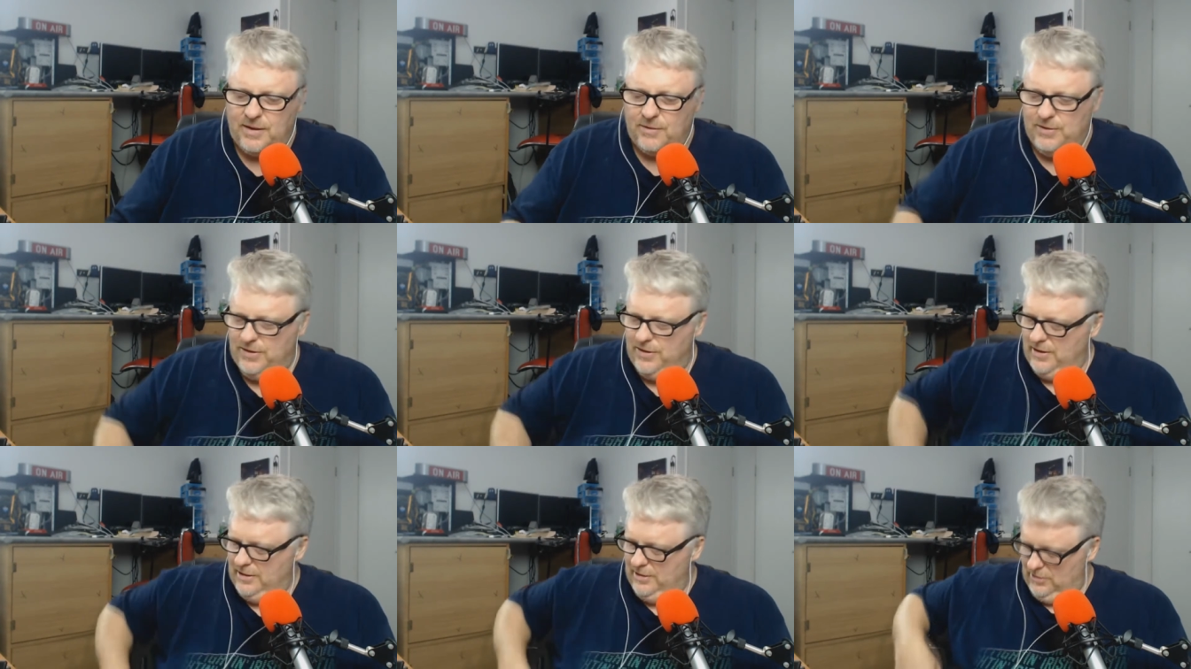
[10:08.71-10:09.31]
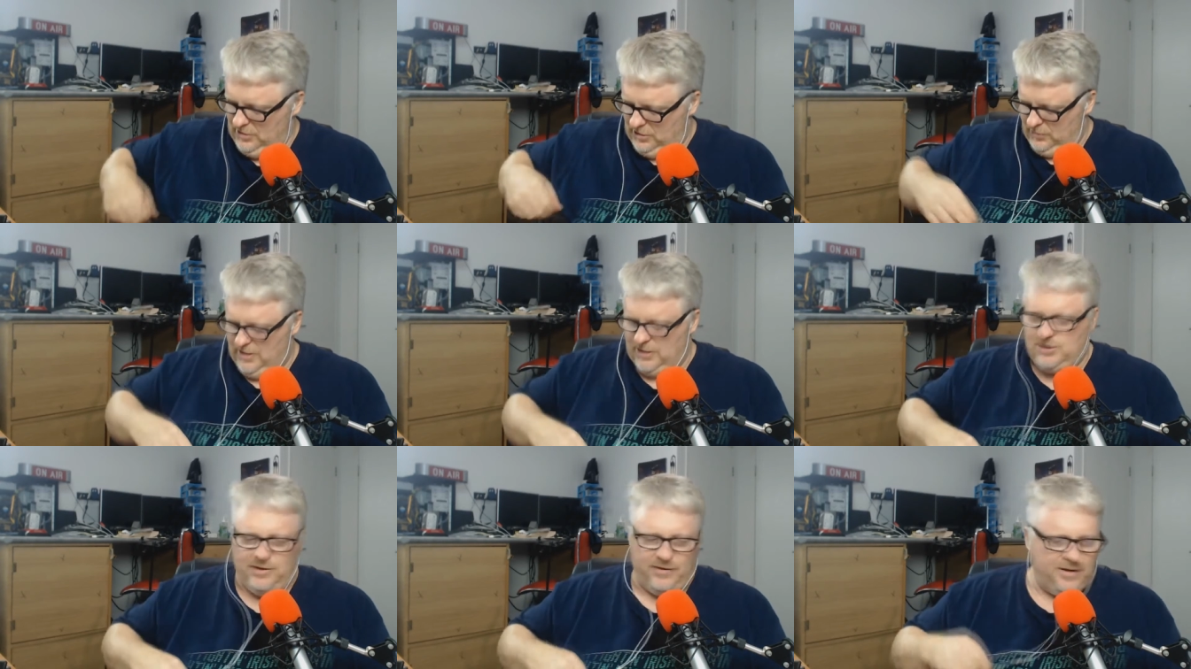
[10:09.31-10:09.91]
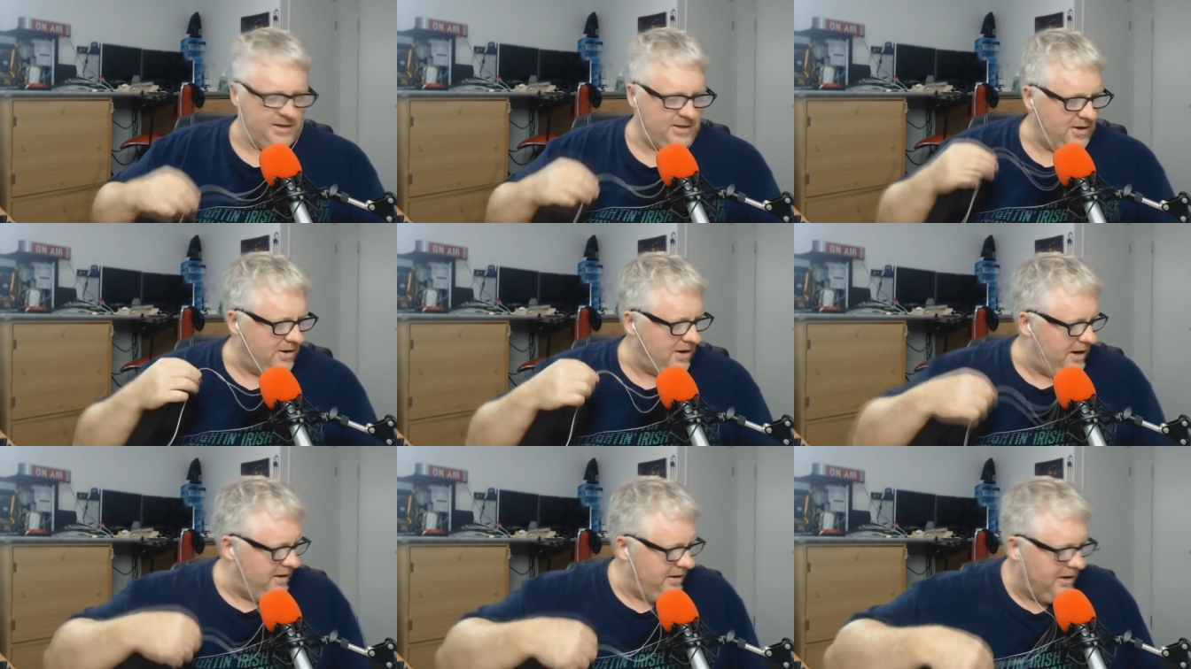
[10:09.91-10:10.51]
with the little switch on the
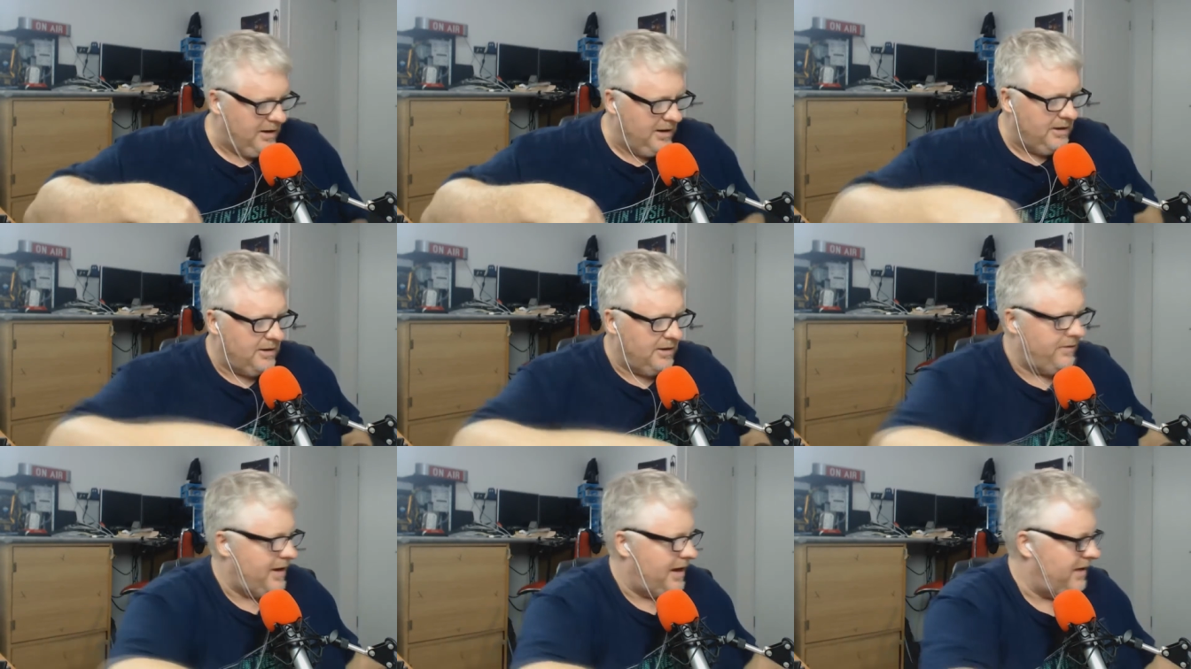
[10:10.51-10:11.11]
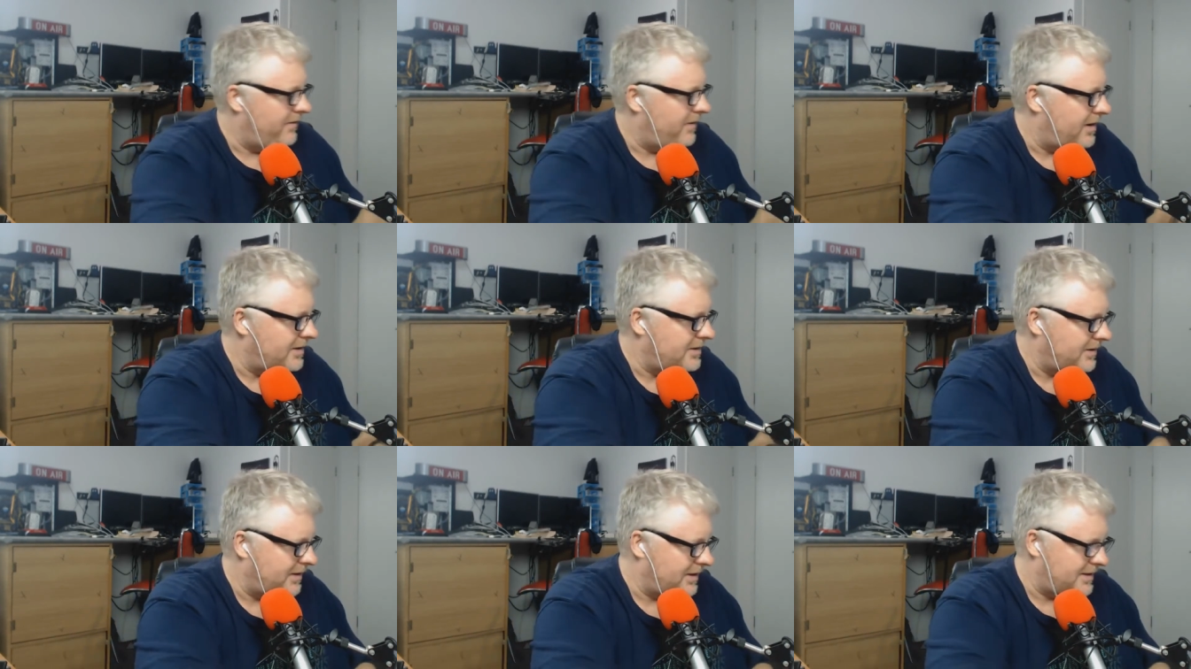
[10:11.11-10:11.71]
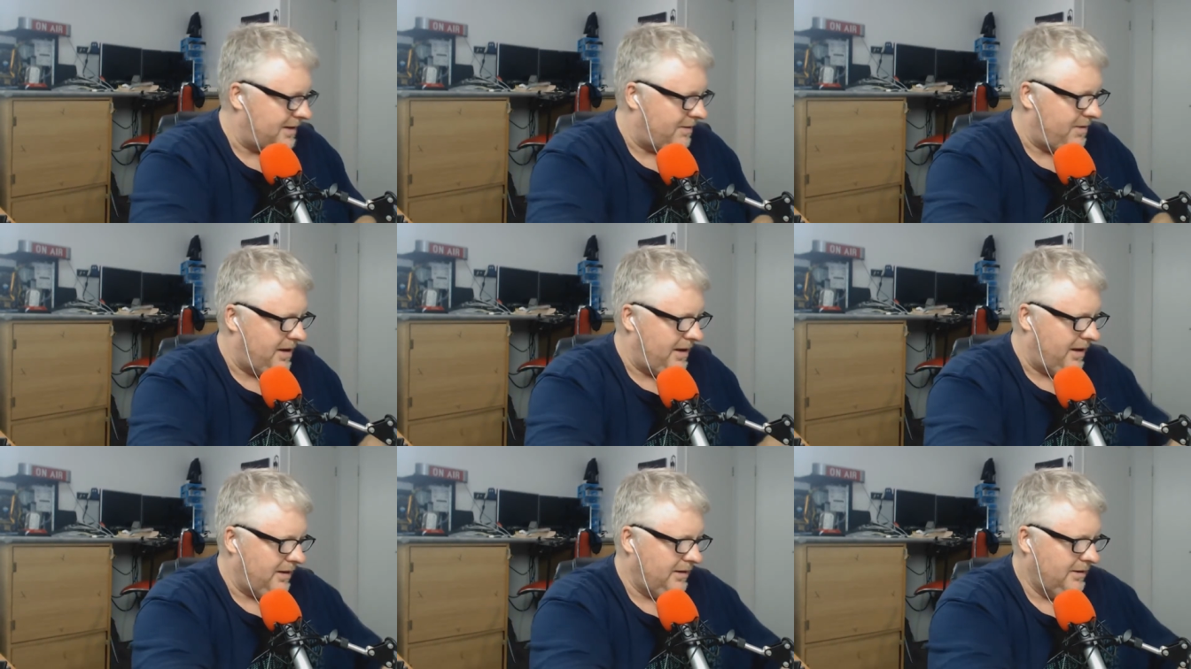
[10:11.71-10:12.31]
side of the headphones. I've got some
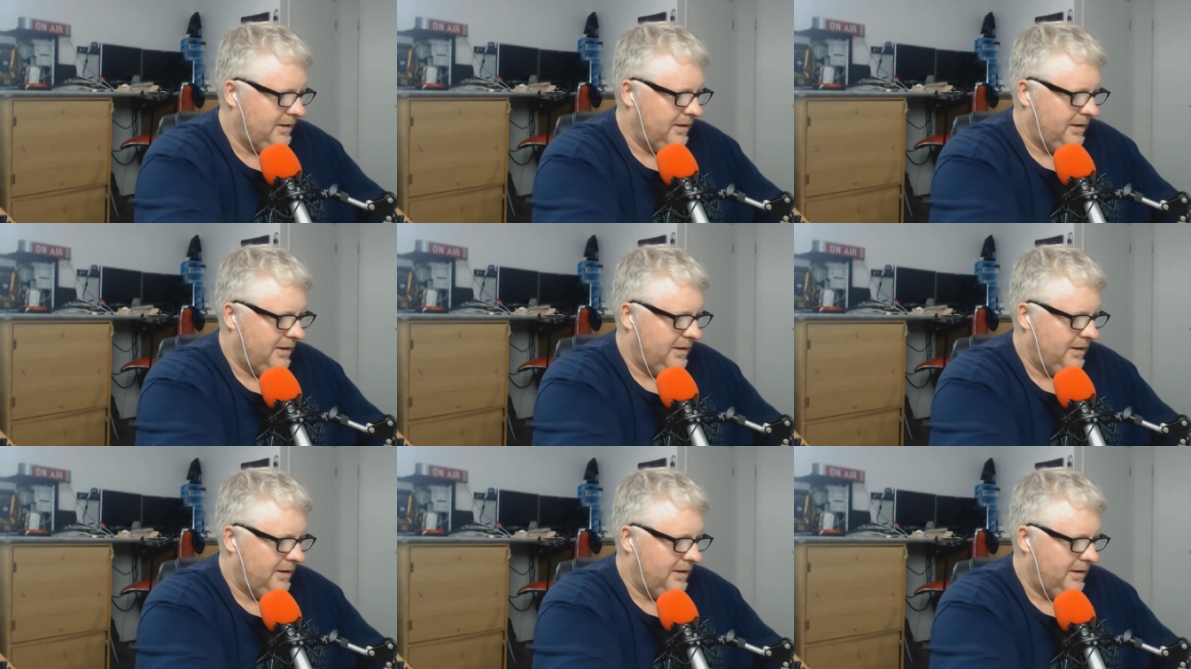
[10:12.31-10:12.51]
here.